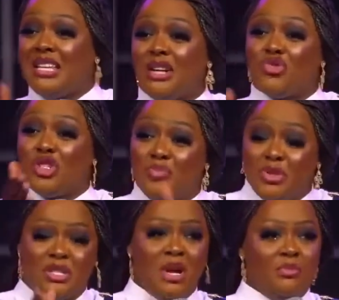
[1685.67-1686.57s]
and said I should keep
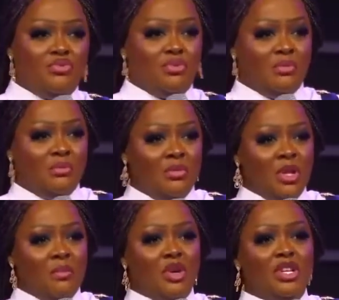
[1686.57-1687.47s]
it in my book.
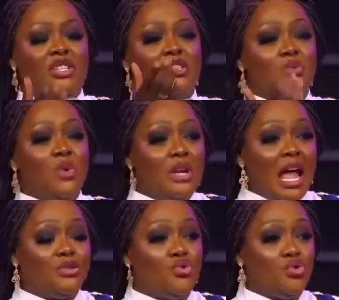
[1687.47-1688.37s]
But this is the one
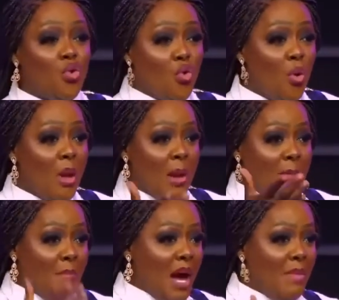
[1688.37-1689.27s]
I should show
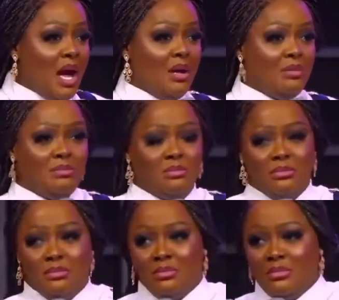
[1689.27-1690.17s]
Mama.
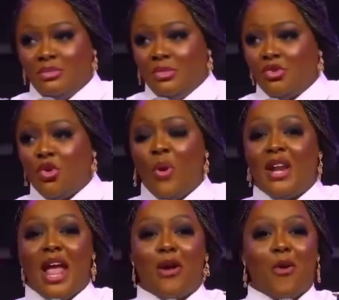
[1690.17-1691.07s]
So
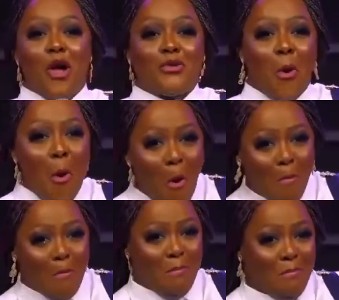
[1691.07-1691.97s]
when I got
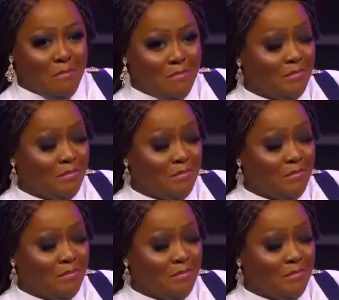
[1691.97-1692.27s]
home,